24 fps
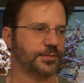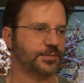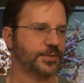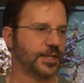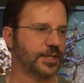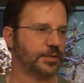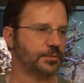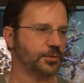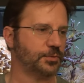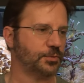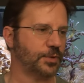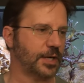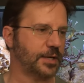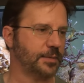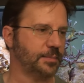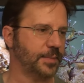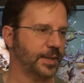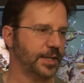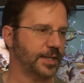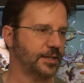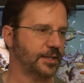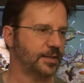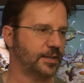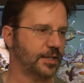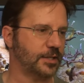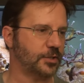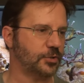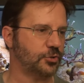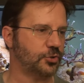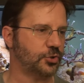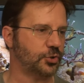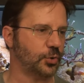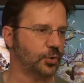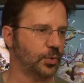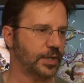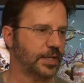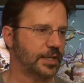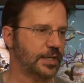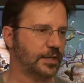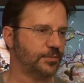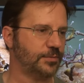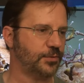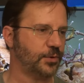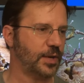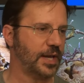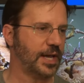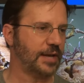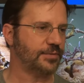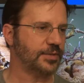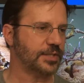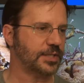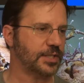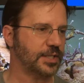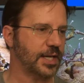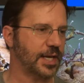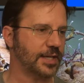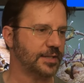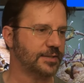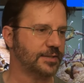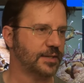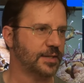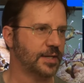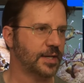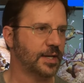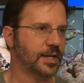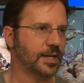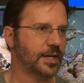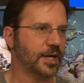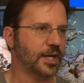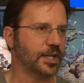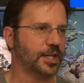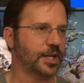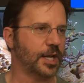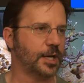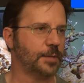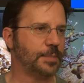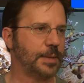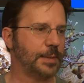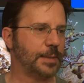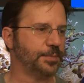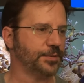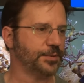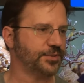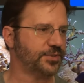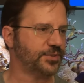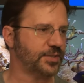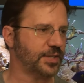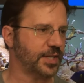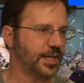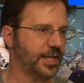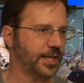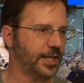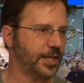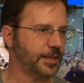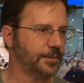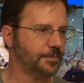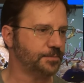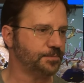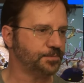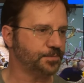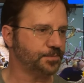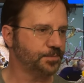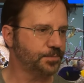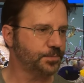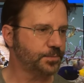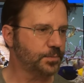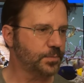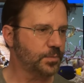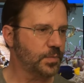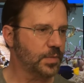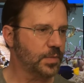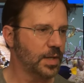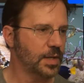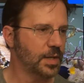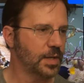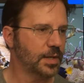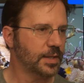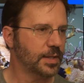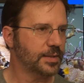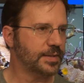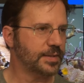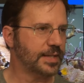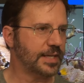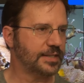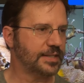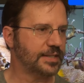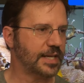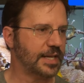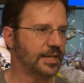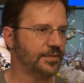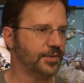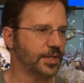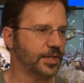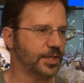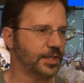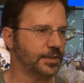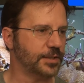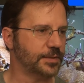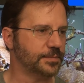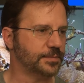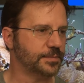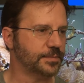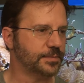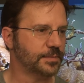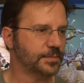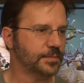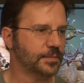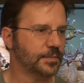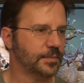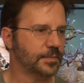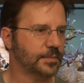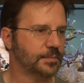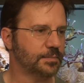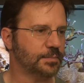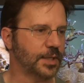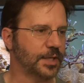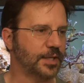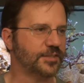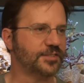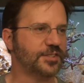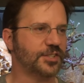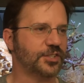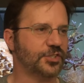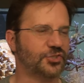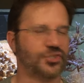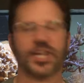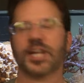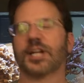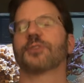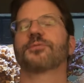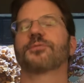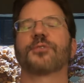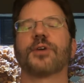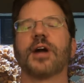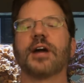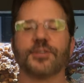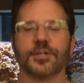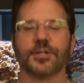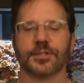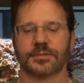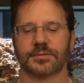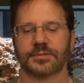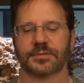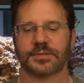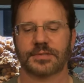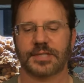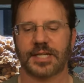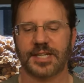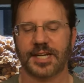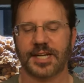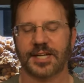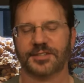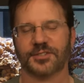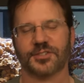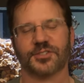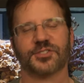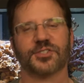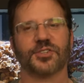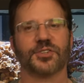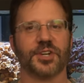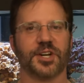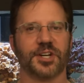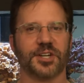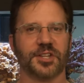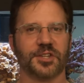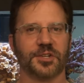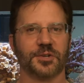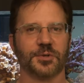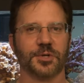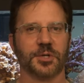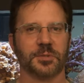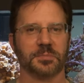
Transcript: I would recommend that you join it if you haven't yet. A lot of people say that they've uh, been listening to this channel forever, and yet they're still not in the group.